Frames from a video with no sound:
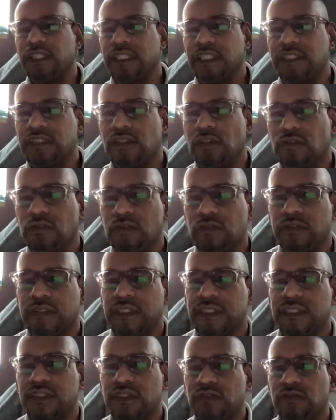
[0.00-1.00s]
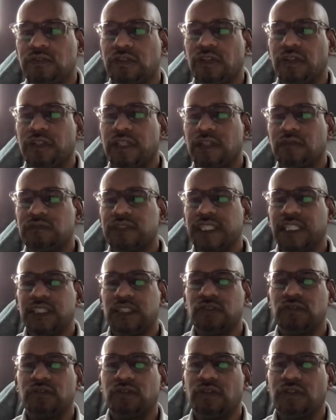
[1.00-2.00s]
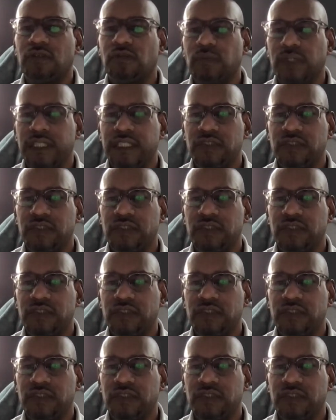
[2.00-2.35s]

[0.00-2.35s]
The total is 230. It was at 231.